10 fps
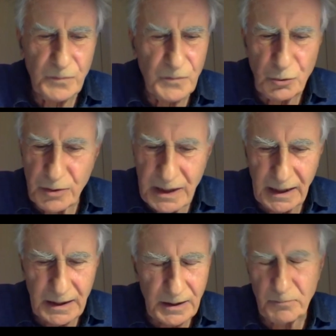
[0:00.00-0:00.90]

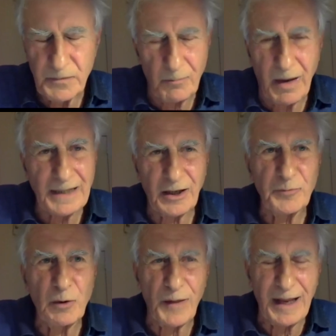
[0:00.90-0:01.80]
unique. There might
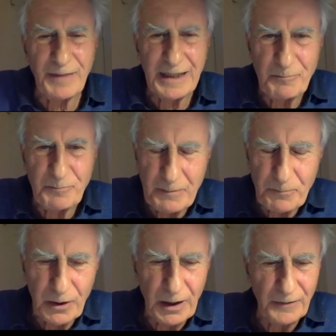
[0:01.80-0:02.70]
not be all that many
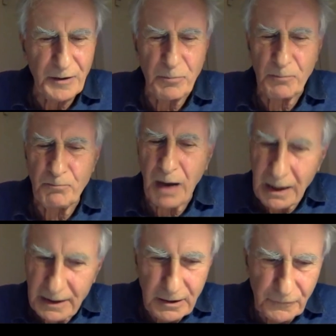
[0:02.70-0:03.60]
people, and the
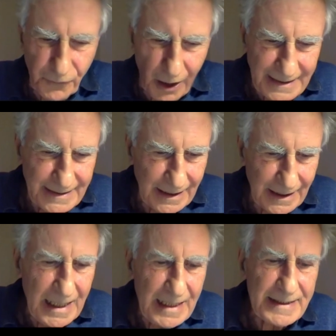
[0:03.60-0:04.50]
bulk of
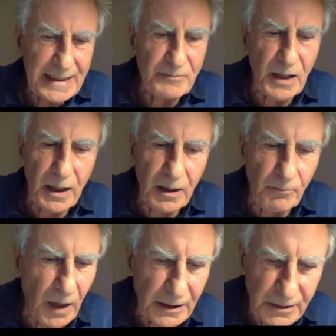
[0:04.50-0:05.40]
writing seemed
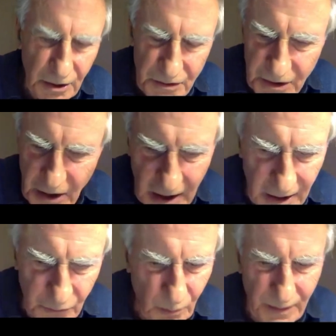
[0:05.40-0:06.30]

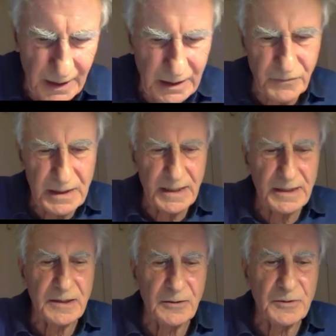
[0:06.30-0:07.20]
unconcerned with any of these
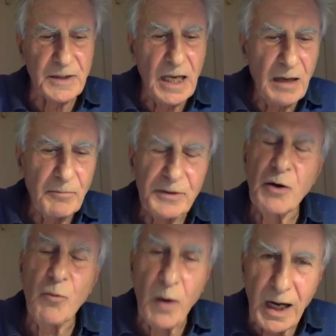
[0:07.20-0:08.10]
issues, but
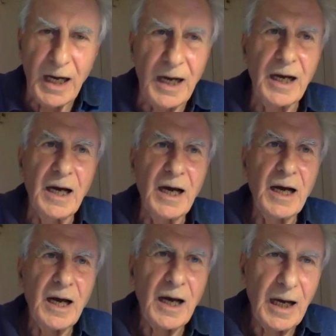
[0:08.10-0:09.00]
there were
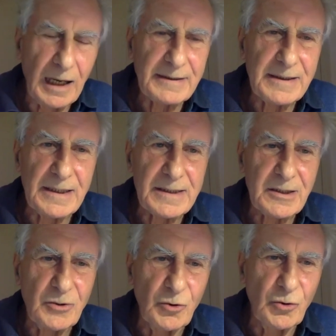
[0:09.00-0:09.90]

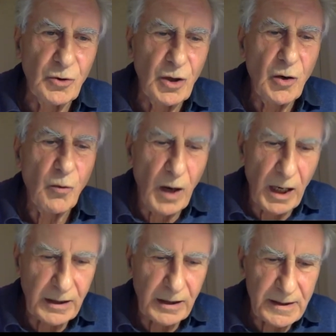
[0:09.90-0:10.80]
artists who
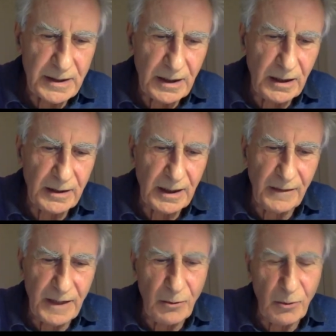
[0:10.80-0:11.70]
were concerned,
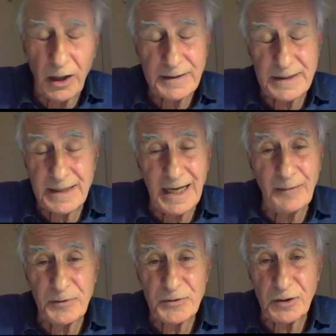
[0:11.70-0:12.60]
and they were artists I
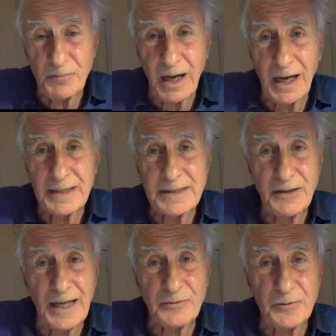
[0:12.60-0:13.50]
happened to admire,
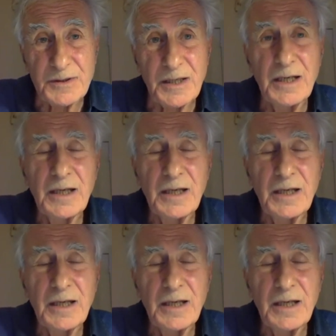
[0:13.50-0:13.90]
so that was,